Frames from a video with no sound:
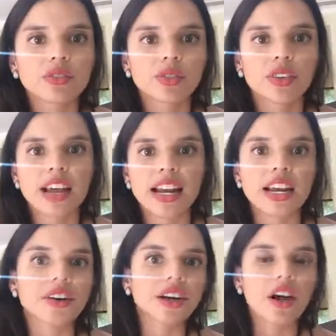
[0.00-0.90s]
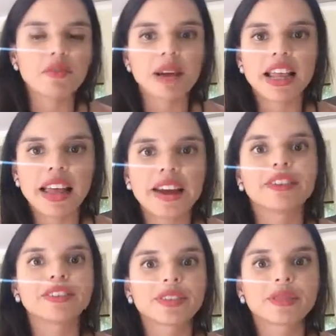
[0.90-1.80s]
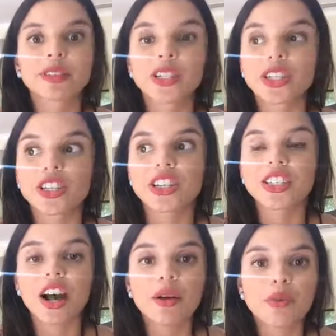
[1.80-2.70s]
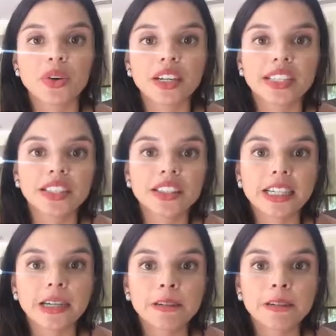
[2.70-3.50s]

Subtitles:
for that area of my life. Because she saw it more clearly.